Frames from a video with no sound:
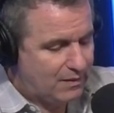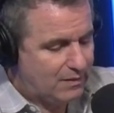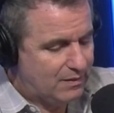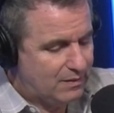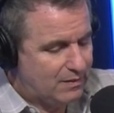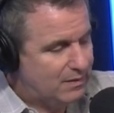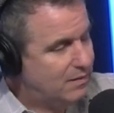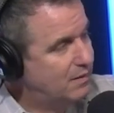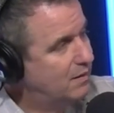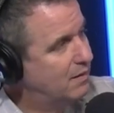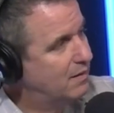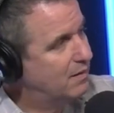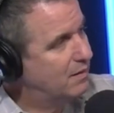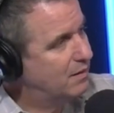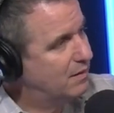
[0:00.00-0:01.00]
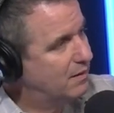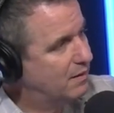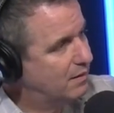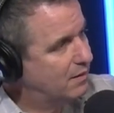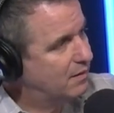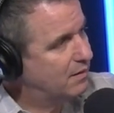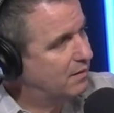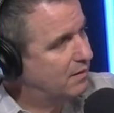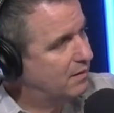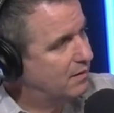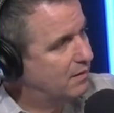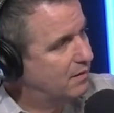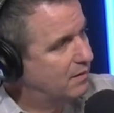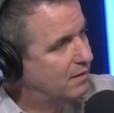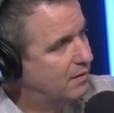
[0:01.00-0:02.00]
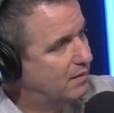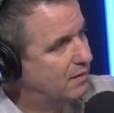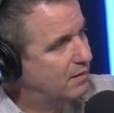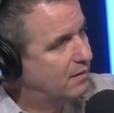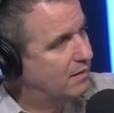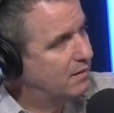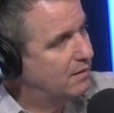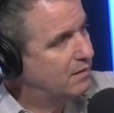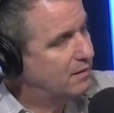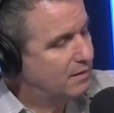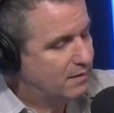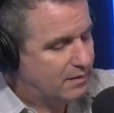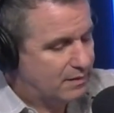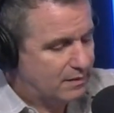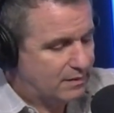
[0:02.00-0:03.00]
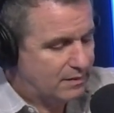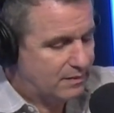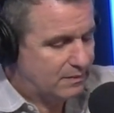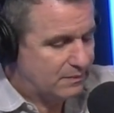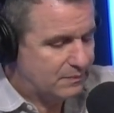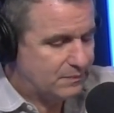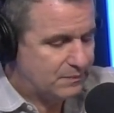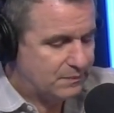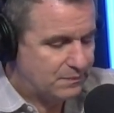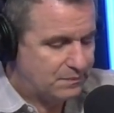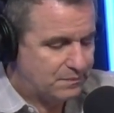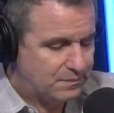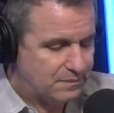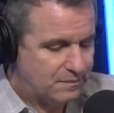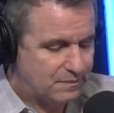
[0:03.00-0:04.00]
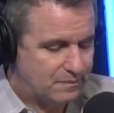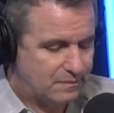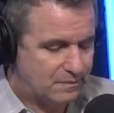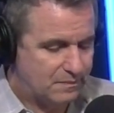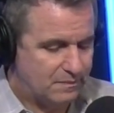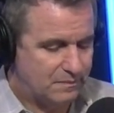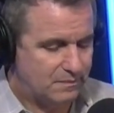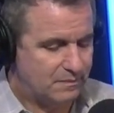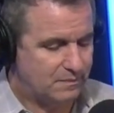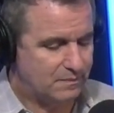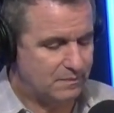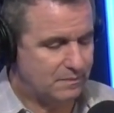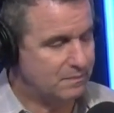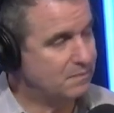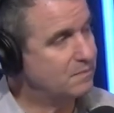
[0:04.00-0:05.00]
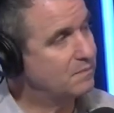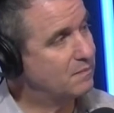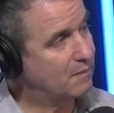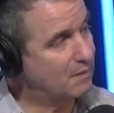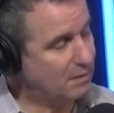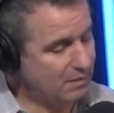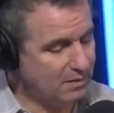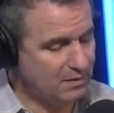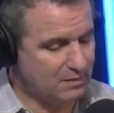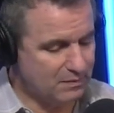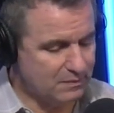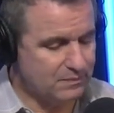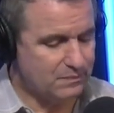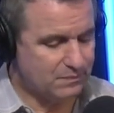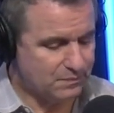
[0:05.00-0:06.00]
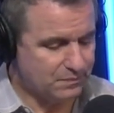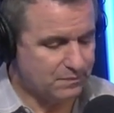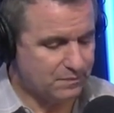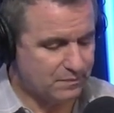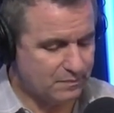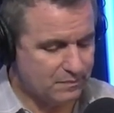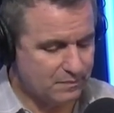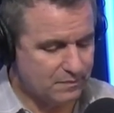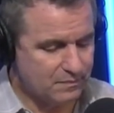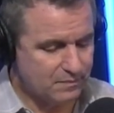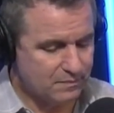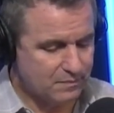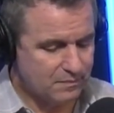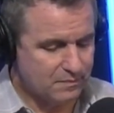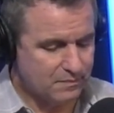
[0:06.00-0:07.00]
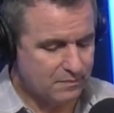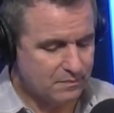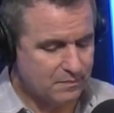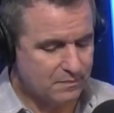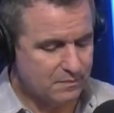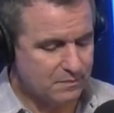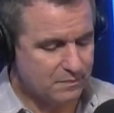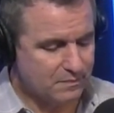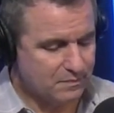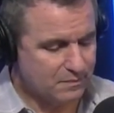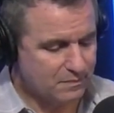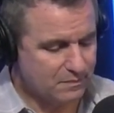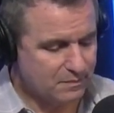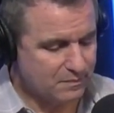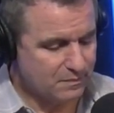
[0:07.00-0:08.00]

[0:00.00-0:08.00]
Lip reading: This person isn't speaking.